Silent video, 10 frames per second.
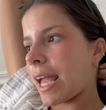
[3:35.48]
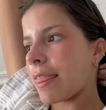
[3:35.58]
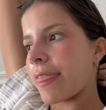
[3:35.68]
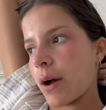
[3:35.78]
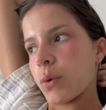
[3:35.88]

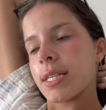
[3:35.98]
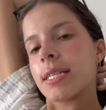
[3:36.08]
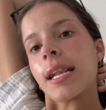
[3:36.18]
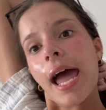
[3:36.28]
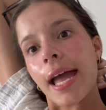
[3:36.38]
that was
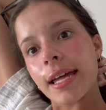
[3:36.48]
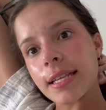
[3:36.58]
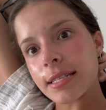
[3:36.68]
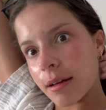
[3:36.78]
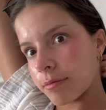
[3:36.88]

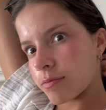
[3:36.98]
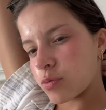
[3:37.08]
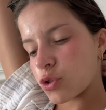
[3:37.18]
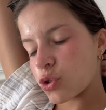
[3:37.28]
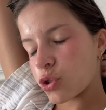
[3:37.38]
nice. I'm
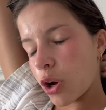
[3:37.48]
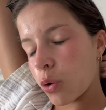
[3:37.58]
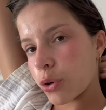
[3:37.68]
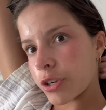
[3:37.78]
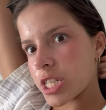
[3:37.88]
so
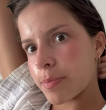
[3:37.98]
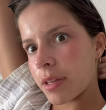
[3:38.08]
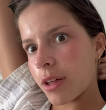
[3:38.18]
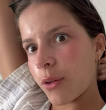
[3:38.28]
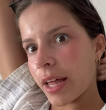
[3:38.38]
crispy
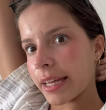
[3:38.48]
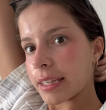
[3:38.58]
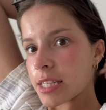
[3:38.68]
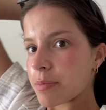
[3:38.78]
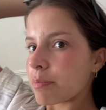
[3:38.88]
though, like
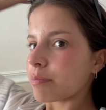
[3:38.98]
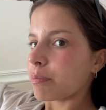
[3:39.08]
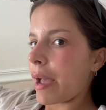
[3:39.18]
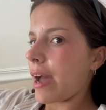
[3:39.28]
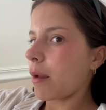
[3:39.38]
it's
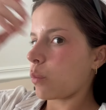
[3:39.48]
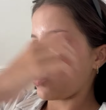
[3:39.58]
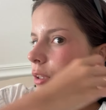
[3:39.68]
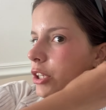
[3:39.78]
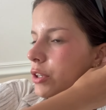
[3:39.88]
bad. I'm
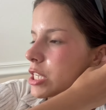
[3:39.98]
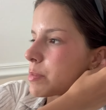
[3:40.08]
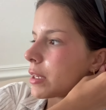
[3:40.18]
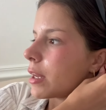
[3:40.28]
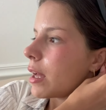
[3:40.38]
really
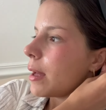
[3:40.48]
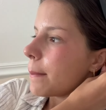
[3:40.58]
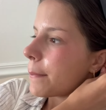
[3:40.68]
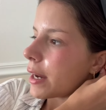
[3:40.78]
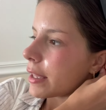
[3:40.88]
crispy,
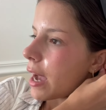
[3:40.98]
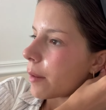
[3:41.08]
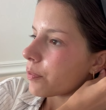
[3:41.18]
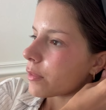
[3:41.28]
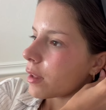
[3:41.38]
but yeah.
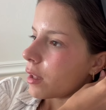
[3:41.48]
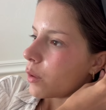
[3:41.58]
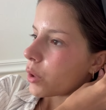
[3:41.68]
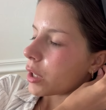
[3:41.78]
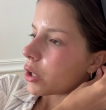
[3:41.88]

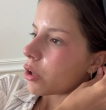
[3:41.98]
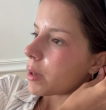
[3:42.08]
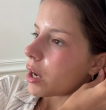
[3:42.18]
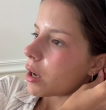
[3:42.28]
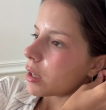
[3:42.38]
We're gonna go to my
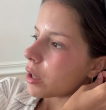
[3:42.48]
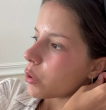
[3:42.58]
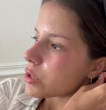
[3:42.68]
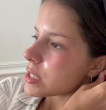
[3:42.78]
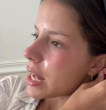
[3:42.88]
aunt and
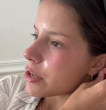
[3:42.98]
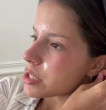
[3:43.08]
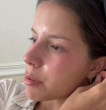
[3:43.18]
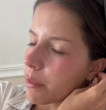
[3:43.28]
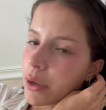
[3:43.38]
uncle's house,
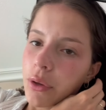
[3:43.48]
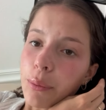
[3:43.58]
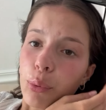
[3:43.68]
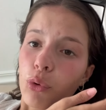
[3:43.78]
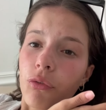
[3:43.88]
probably go in the
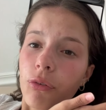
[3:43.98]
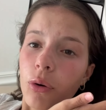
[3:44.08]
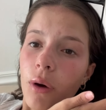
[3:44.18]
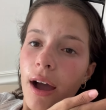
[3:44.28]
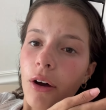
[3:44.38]
pool for a
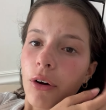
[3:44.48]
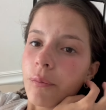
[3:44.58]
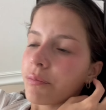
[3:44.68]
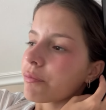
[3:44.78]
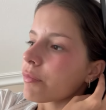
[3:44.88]
while,